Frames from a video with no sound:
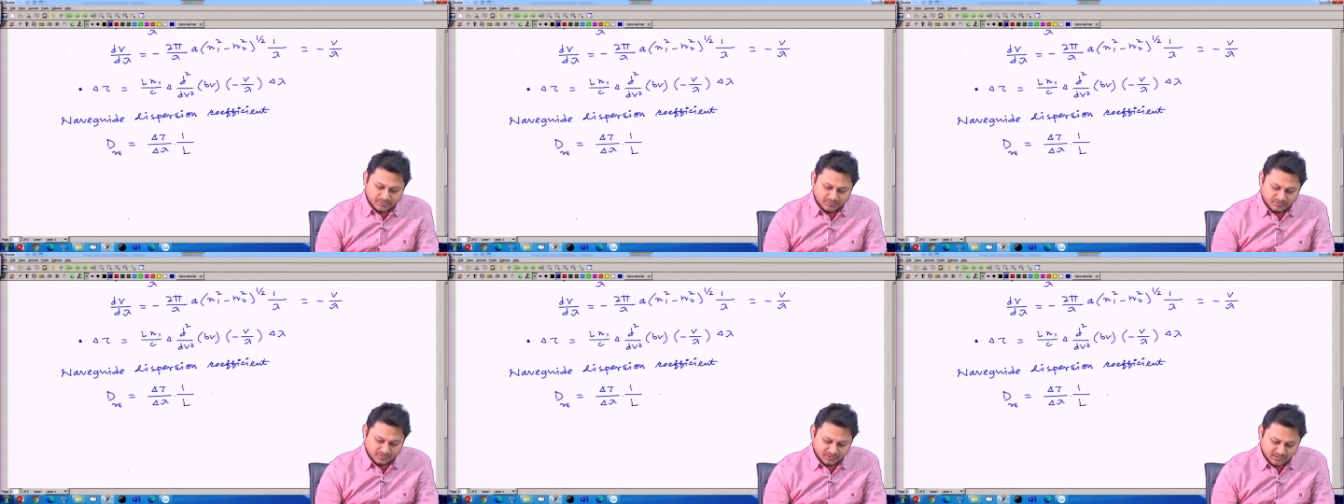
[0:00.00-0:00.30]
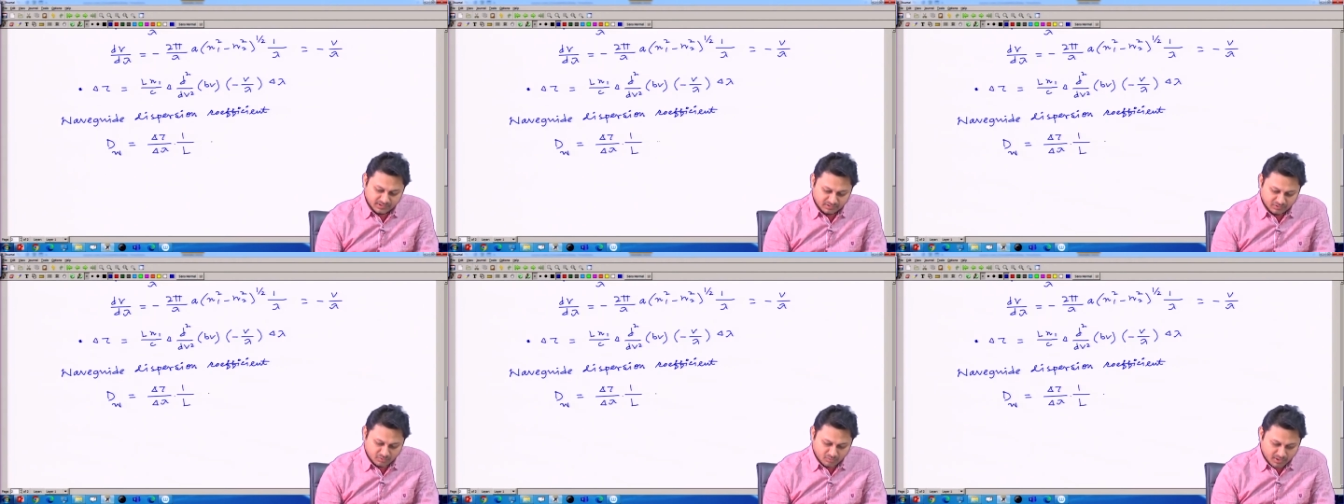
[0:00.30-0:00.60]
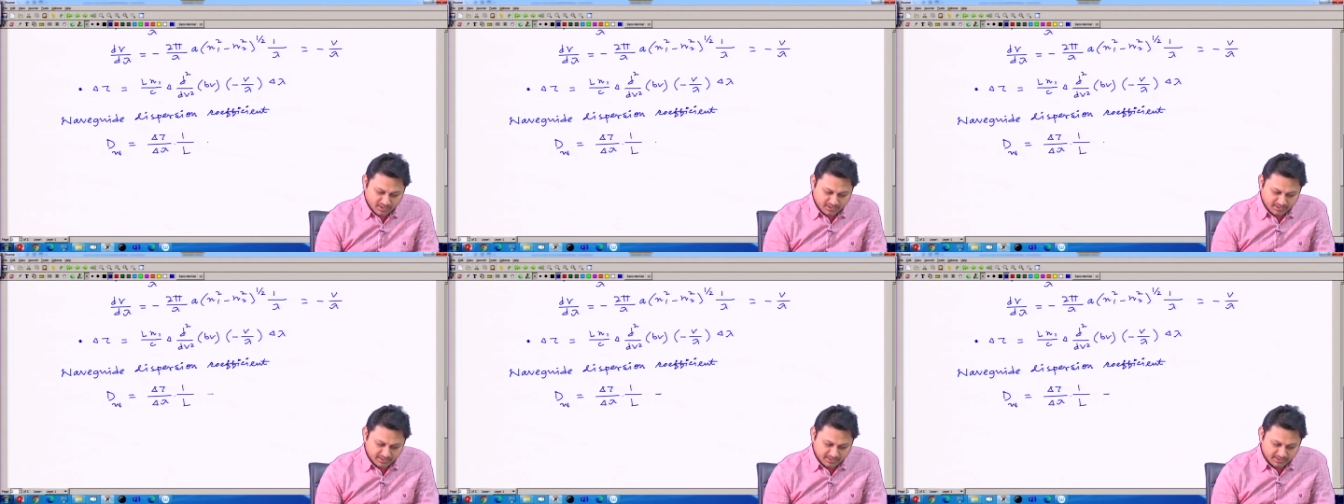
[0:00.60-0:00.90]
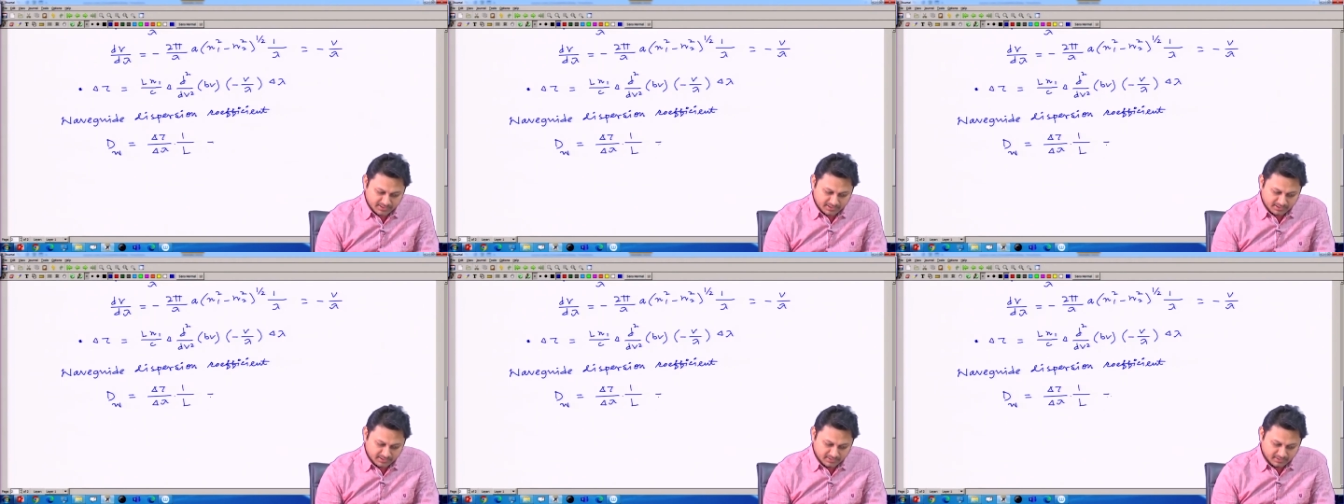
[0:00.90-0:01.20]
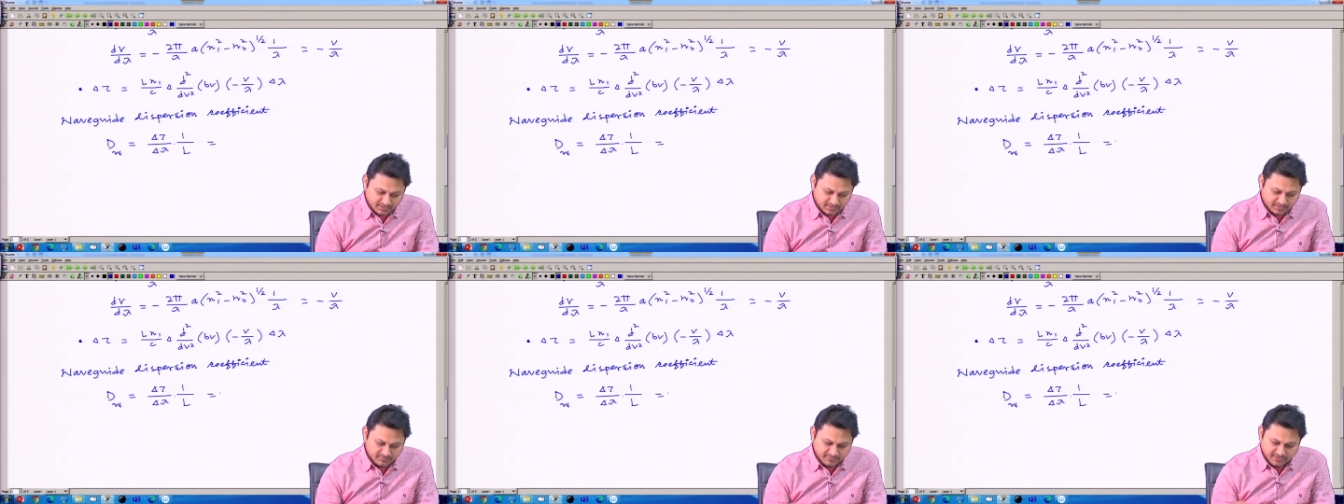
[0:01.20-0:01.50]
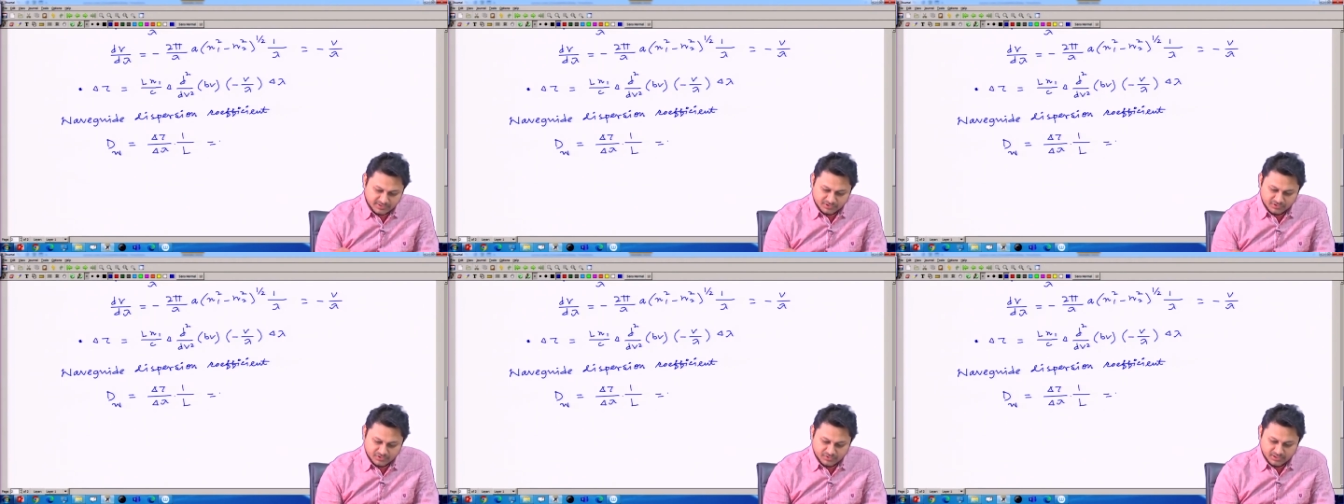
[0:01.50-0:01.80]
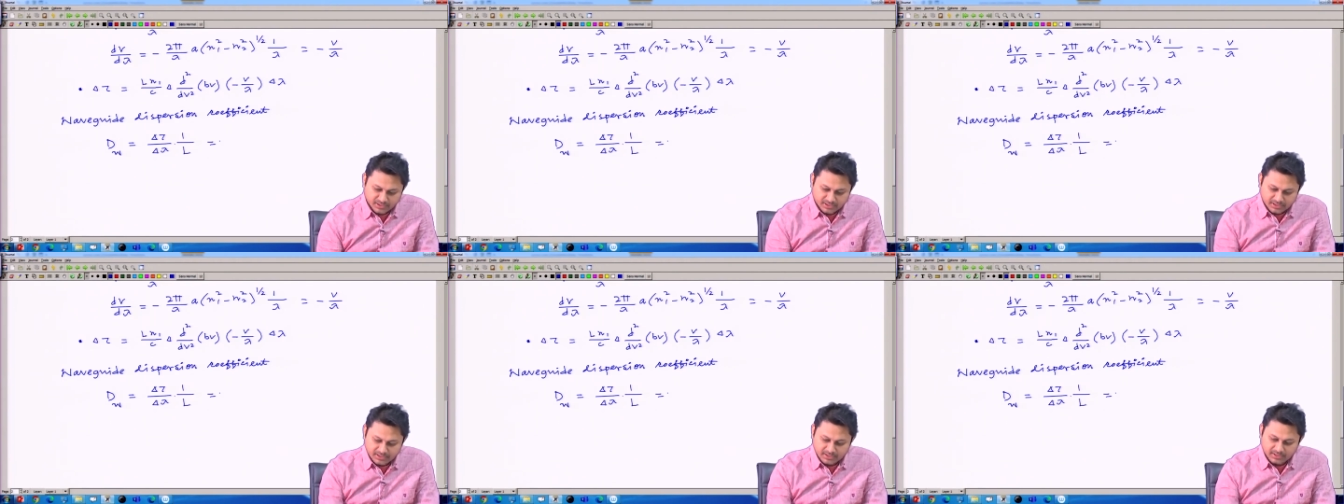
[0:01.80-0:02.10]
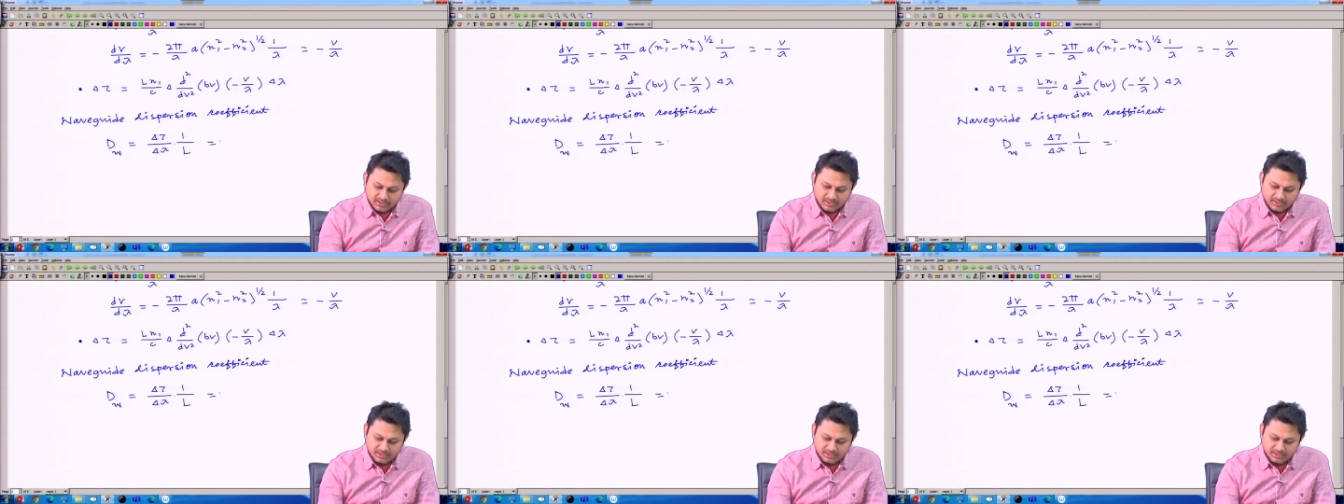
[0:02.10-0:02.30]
So, this quantity eventually